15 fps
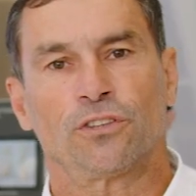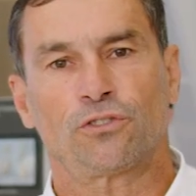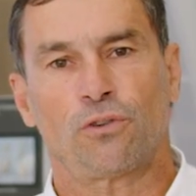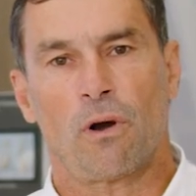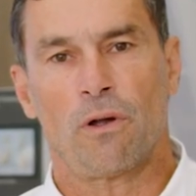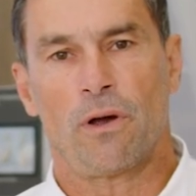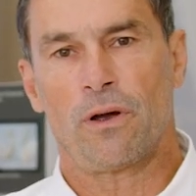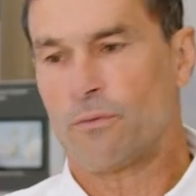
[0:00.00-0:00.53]

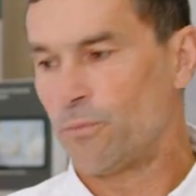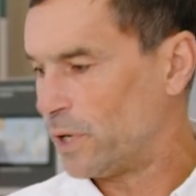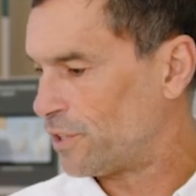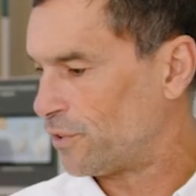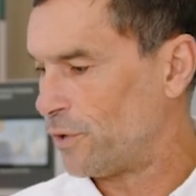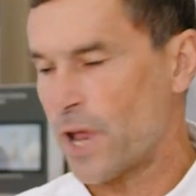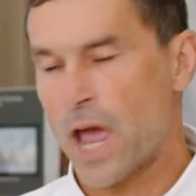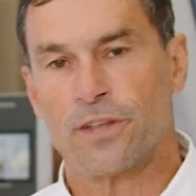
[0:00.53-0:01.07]
controller
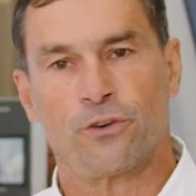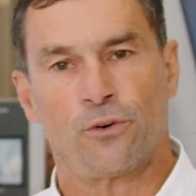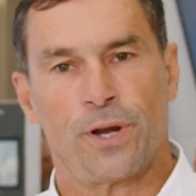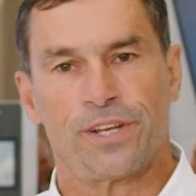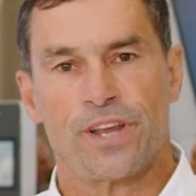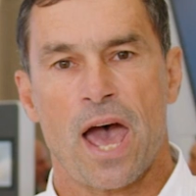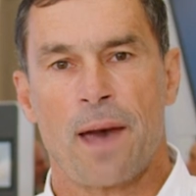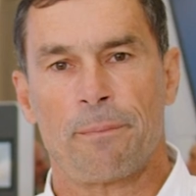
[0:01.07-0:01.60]
with an
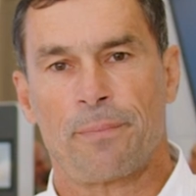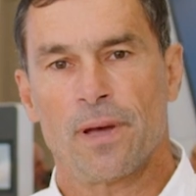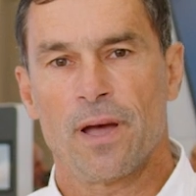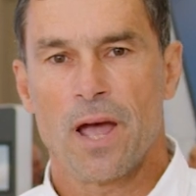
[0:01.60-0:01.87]
Android app,